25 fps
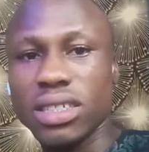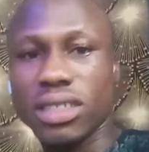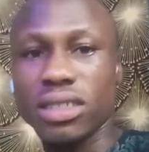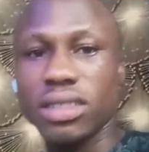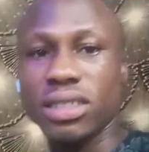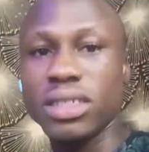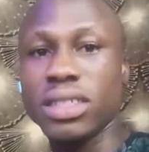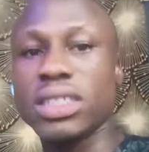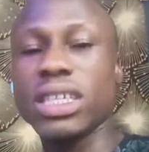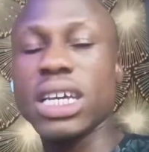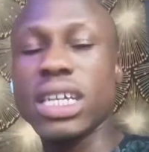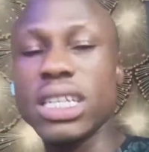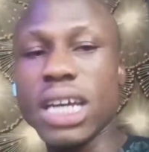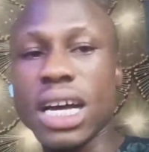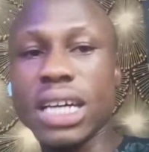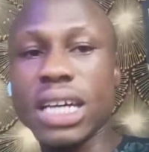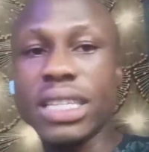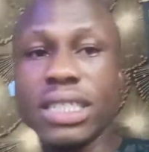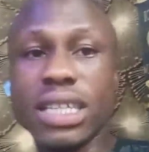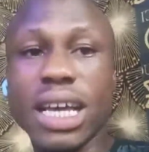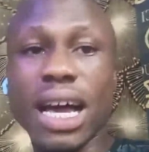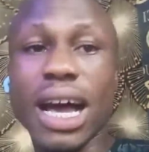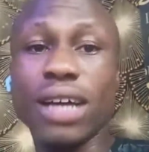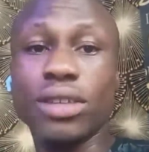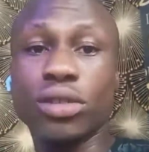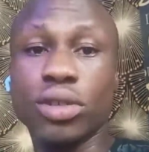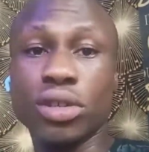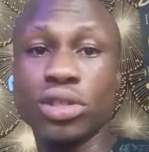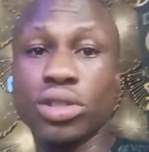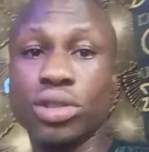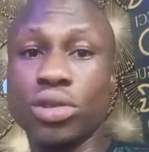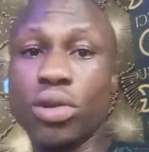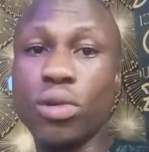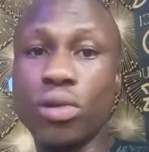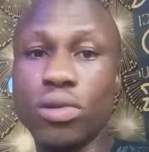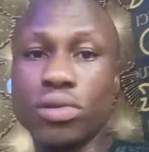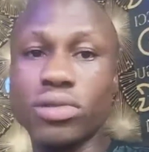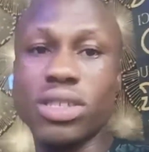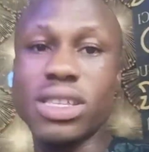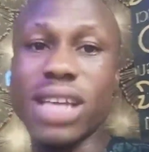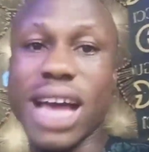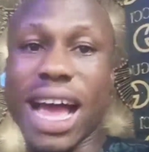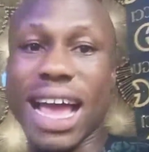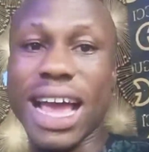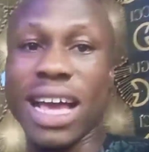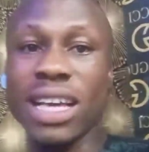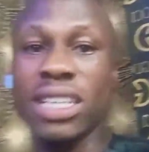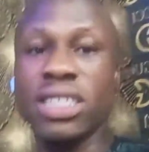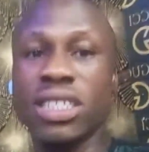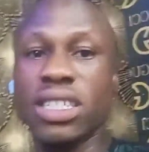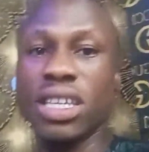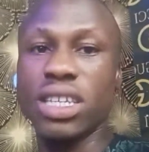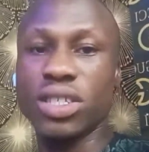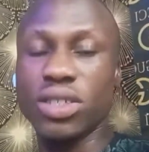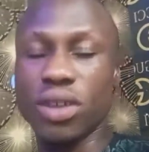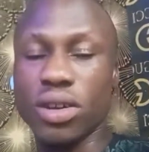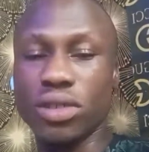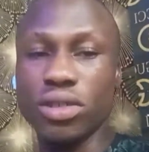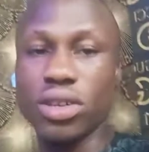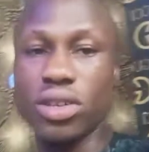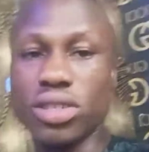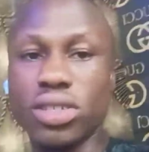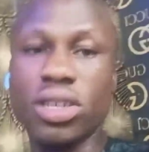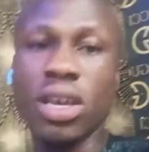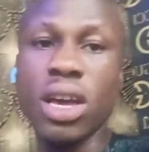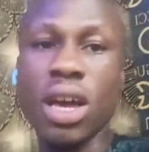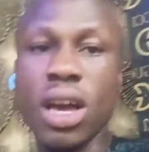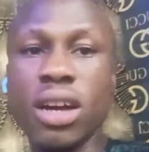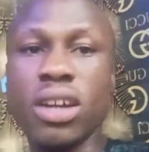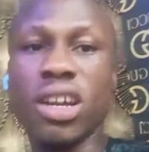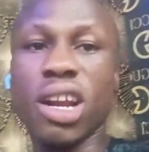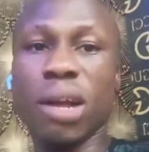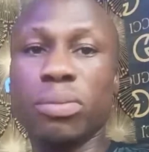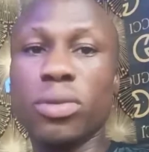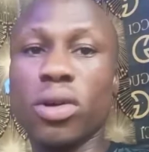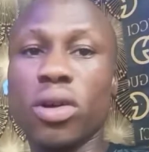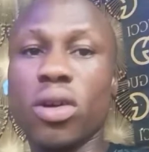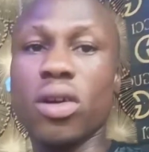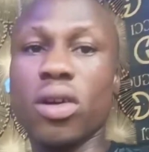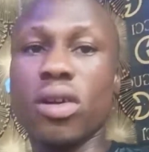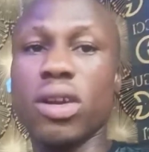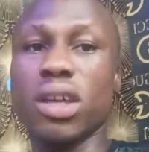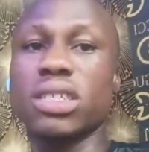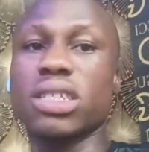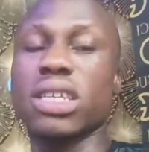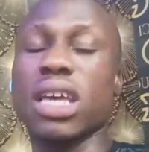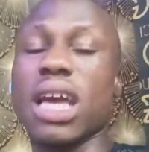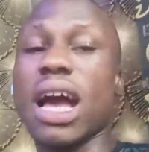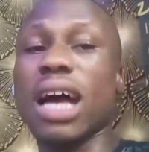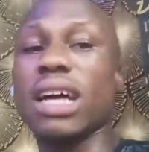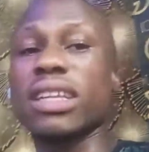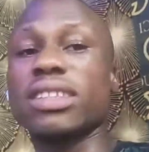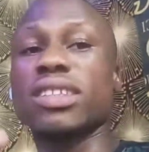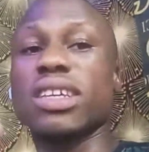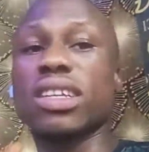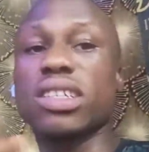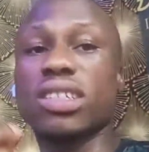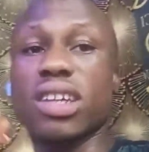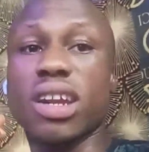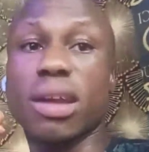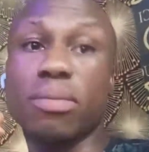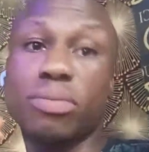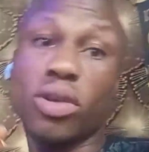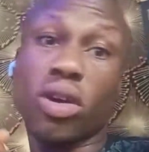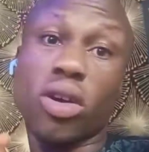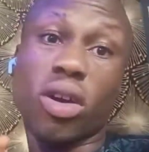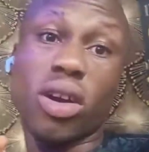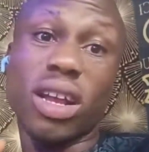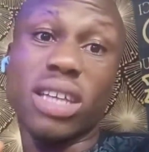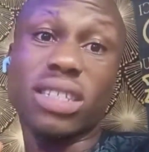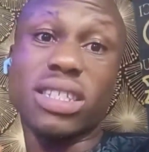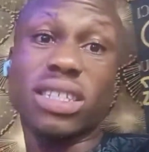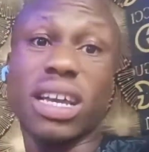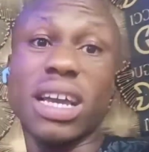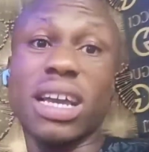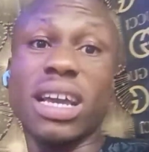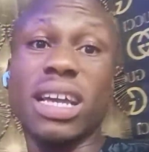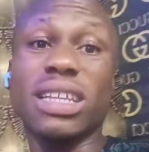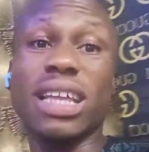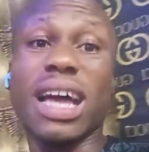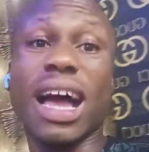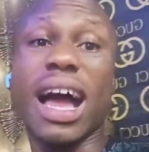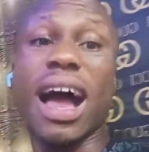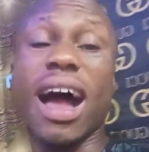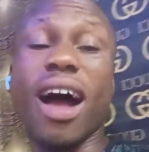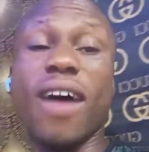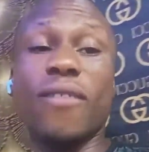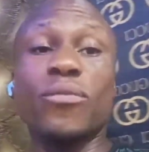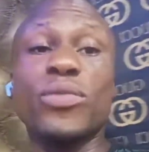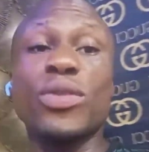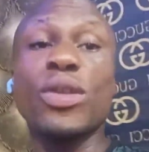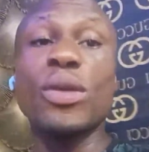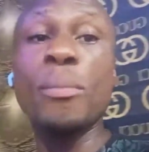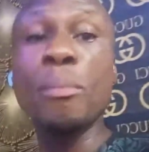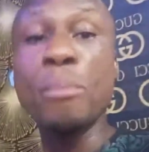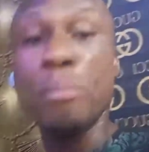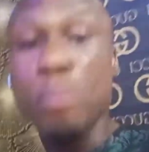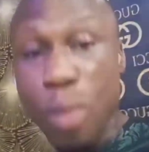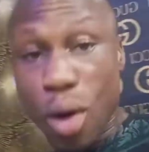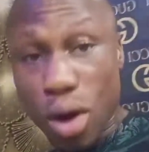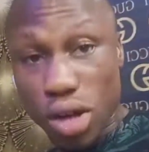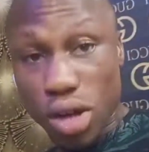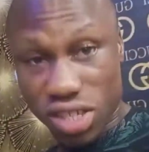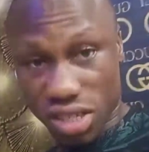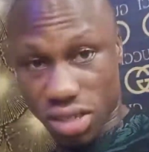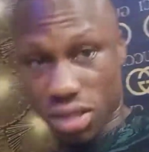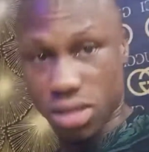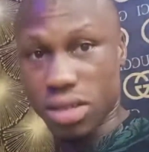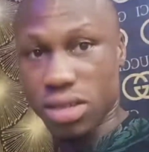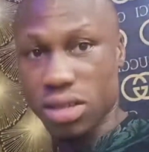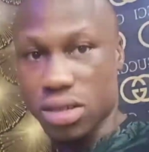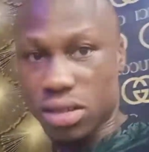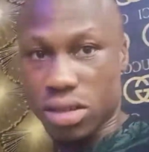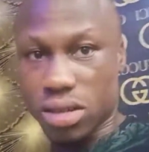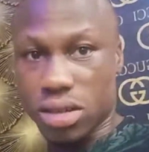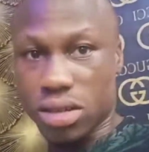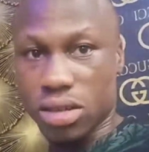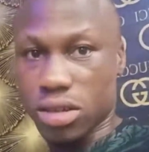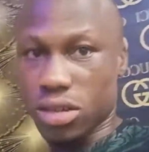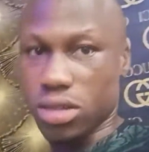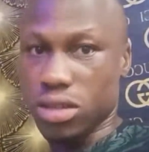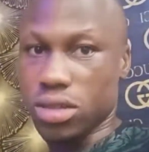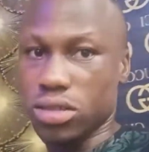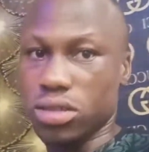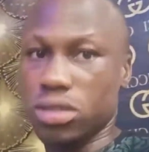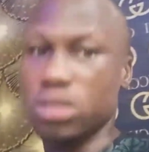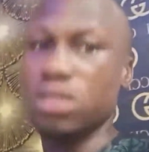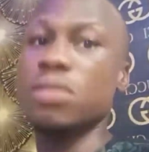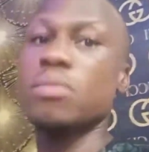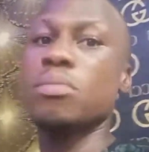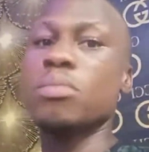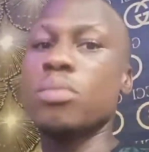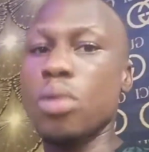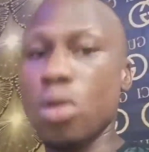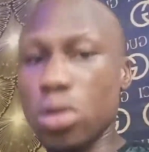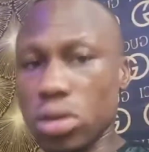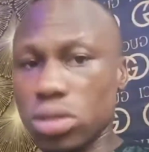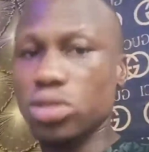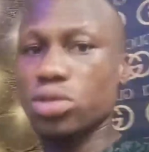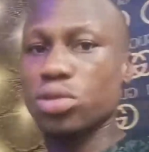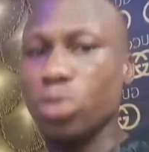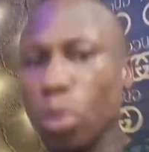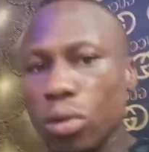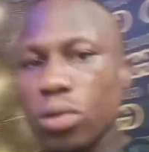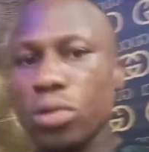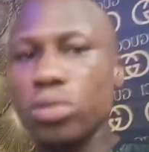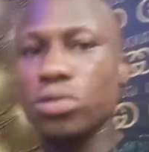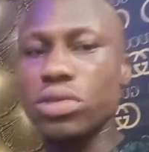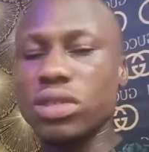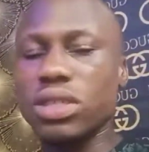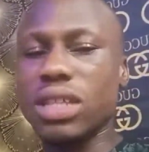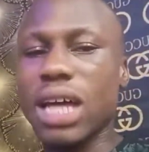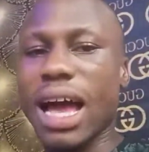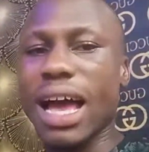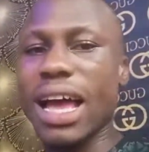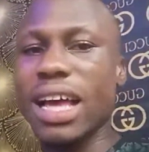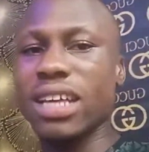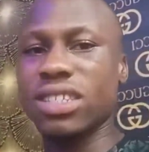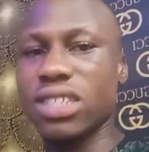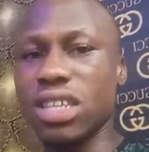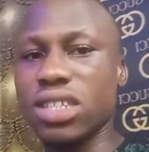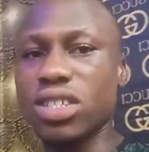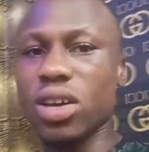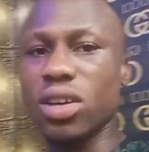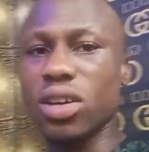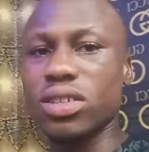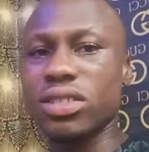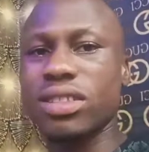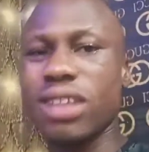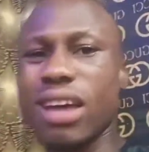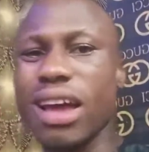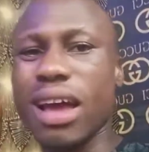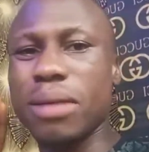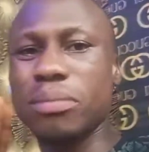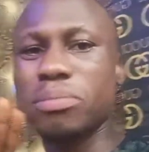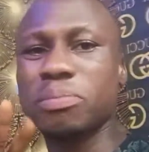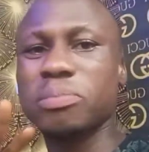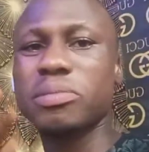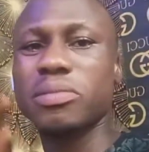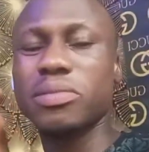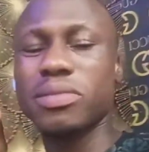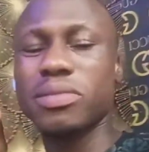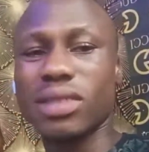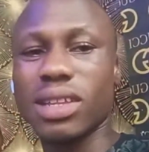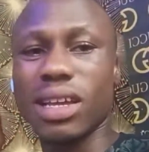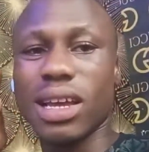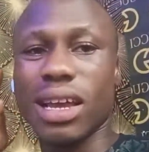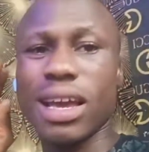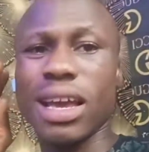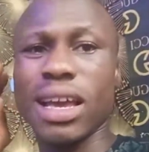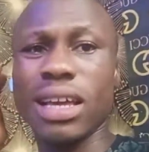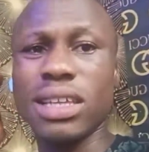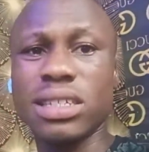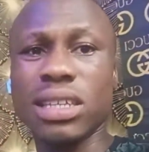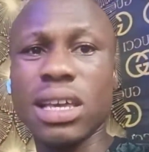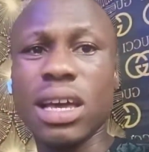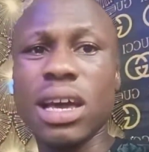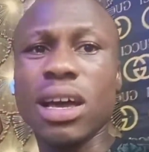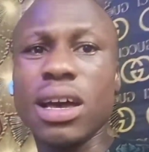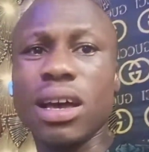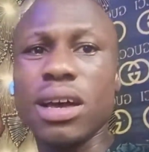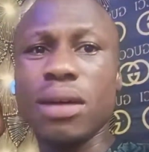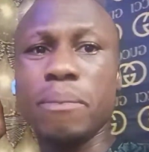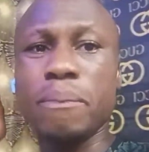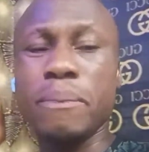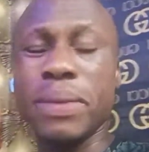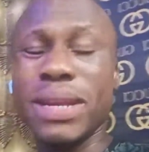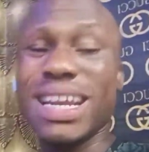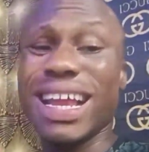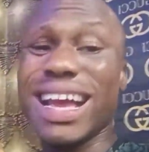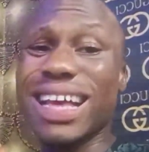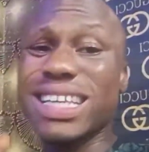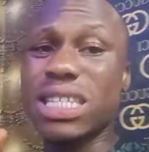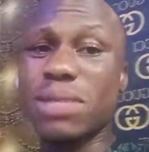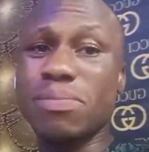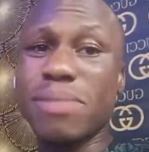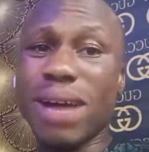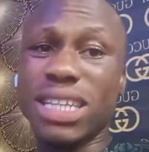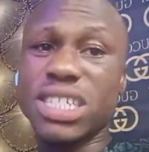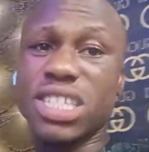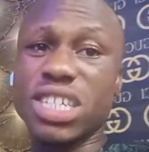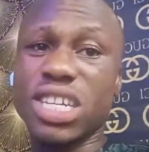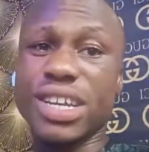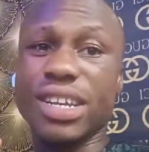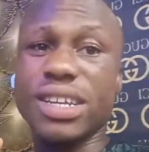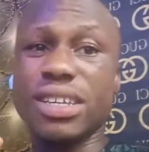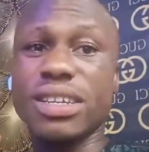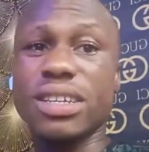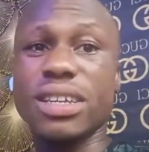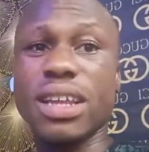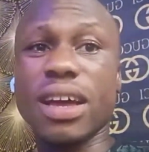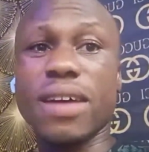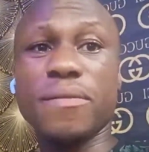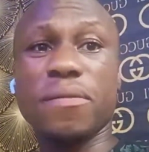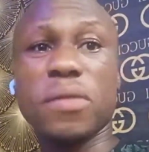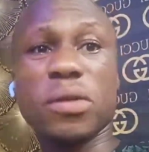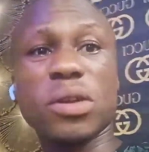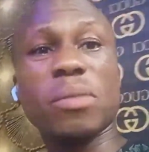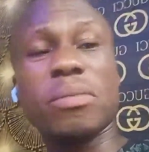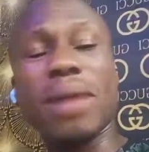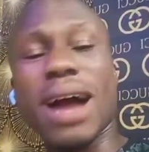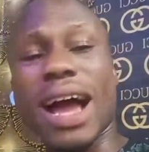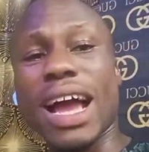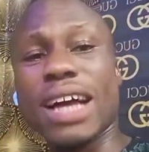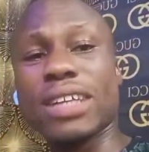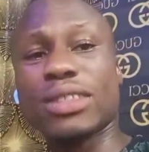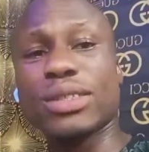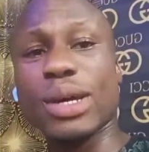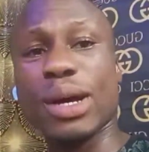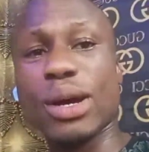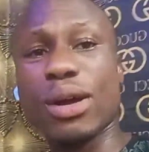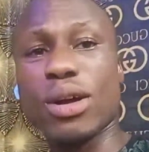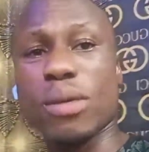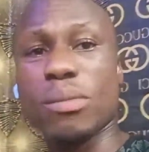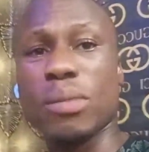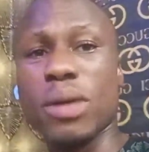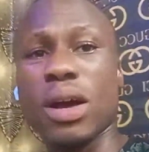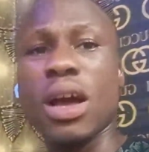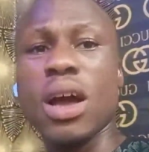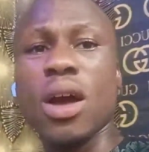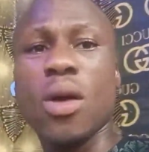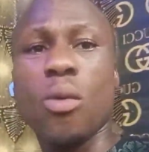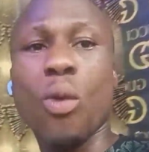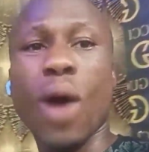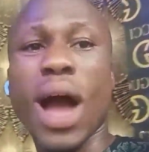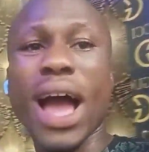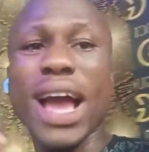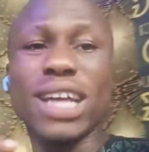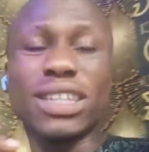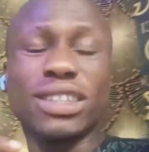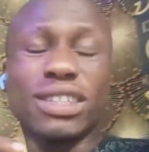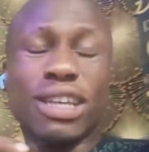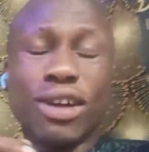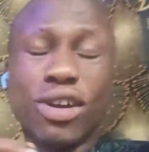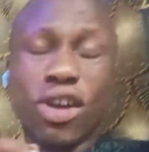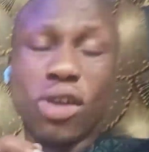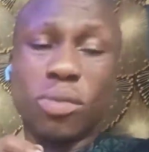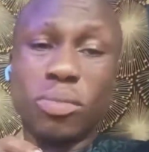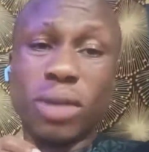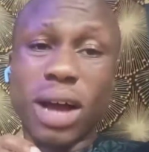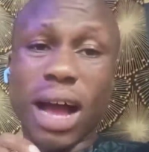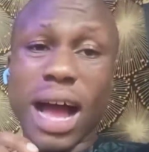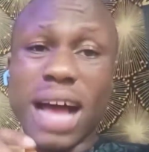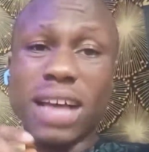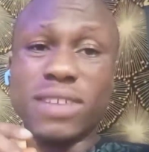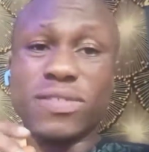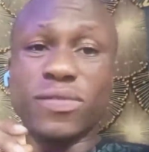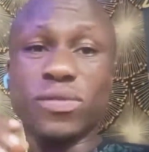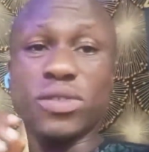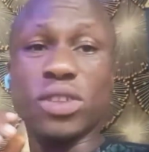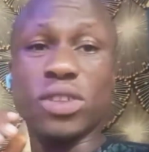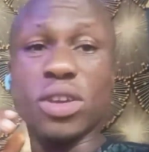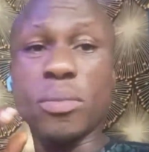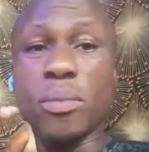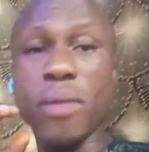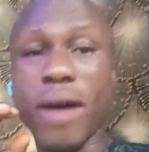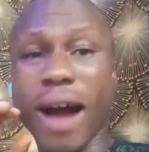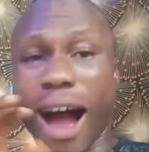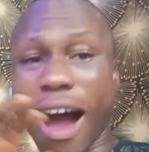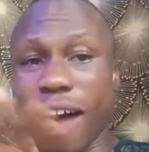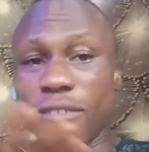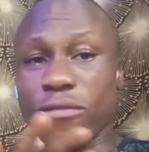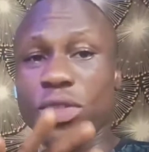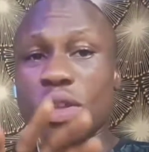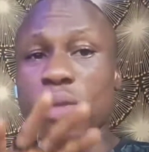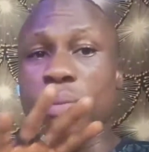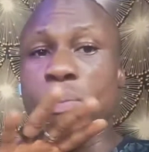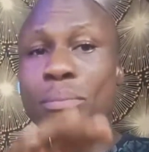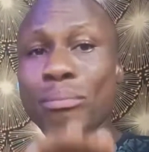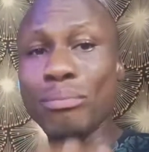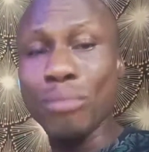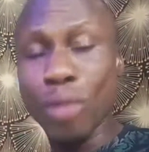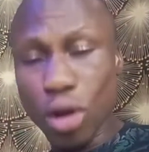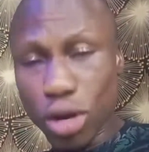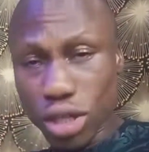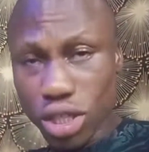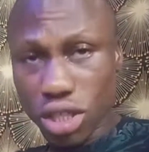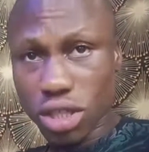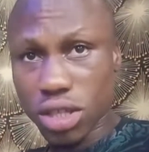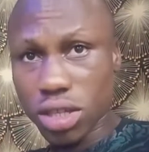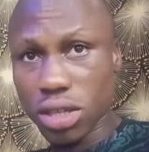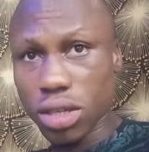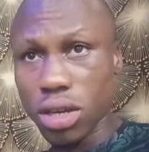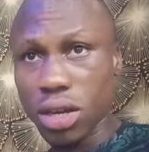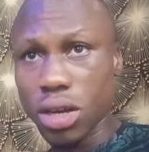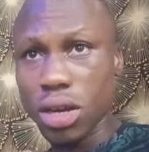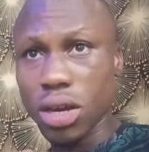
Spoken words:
The tenants are those tokens that exist on those cryptocurrency, and the cryptocurrency that have the most tokens that exist on them is Binance Smart Chain, then followed by Ethereum. Why Ethereum have the most